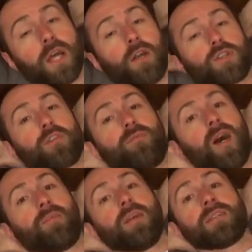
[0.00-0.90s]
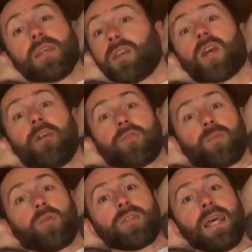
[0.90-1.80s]
litters of puppies in
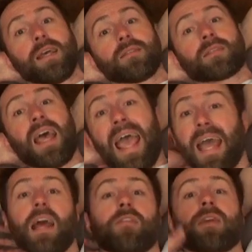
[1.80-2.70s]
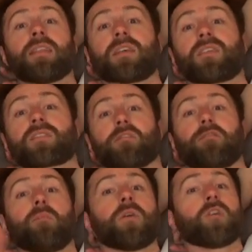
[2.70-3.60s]
comfortable dens, and I think this is a
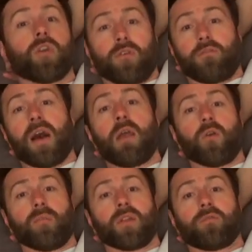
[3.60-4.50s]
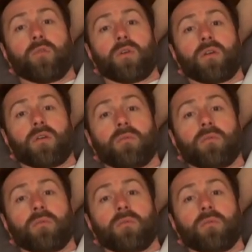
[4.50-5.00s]
familiar environment for her.